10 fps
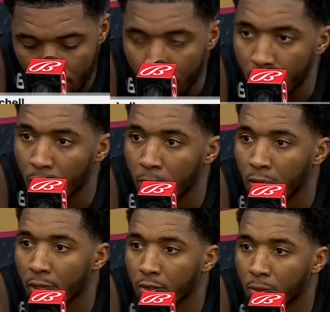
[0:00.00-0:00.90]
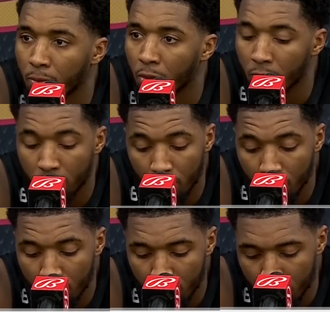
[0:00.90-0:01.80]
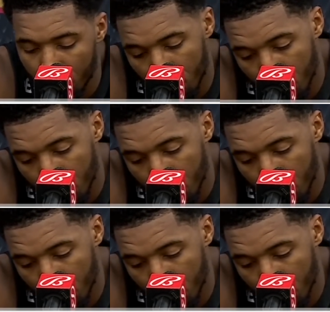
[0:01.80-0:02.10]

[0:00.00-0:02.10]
tightened up and locked up on me. So it was